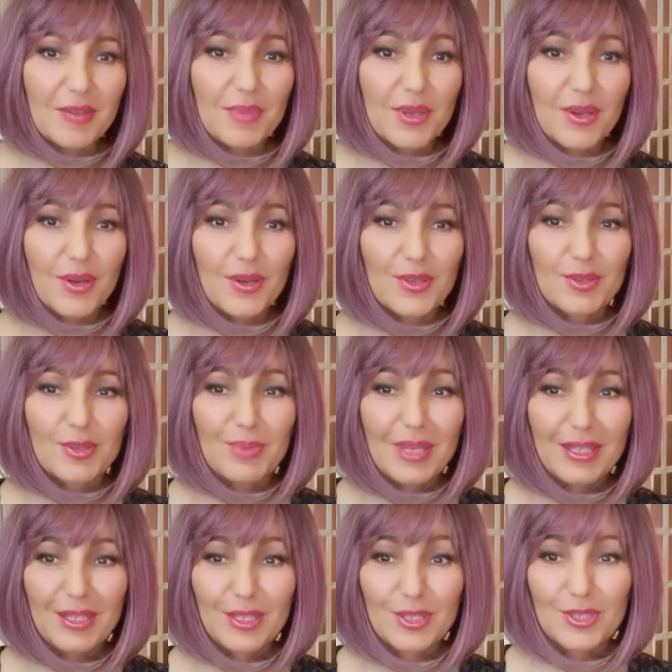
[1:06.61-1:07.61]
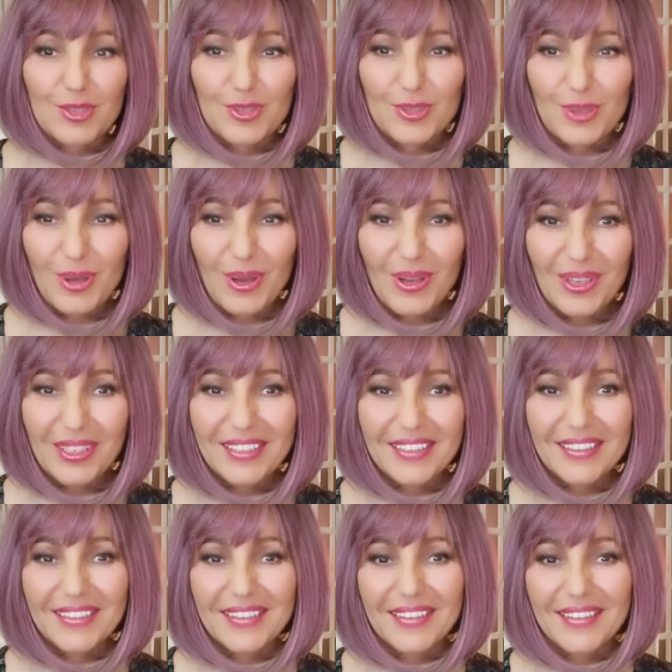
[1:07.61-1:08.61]
because when the soul
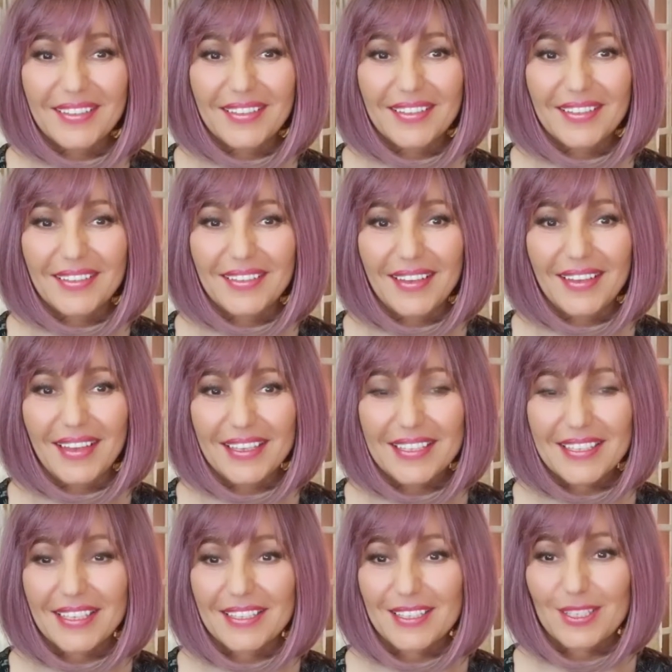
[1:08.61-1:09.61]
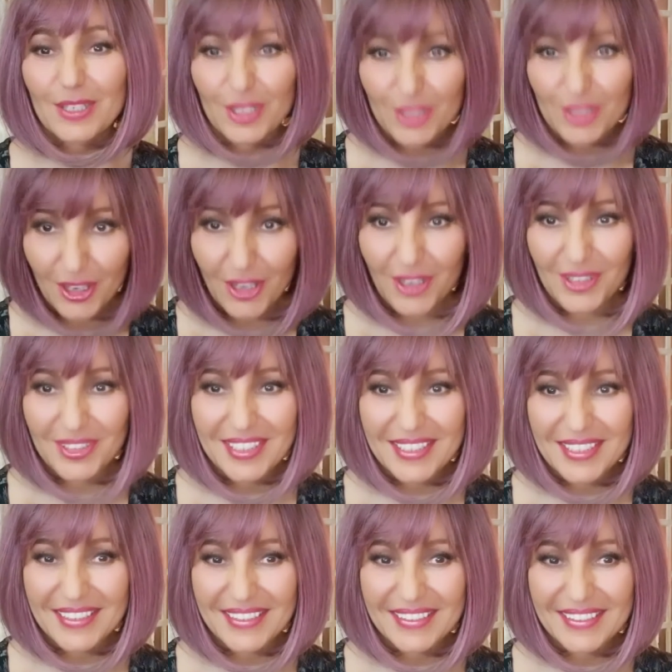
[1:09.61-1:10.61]
essence
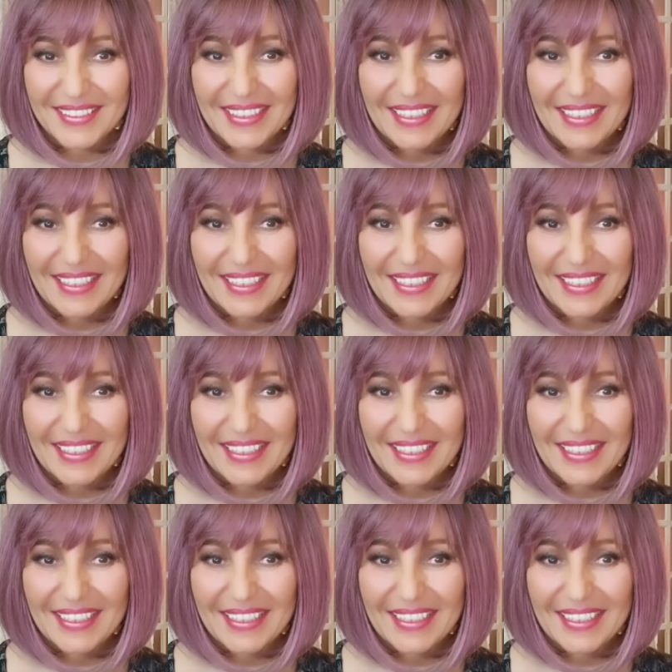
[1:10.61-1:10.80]
returns,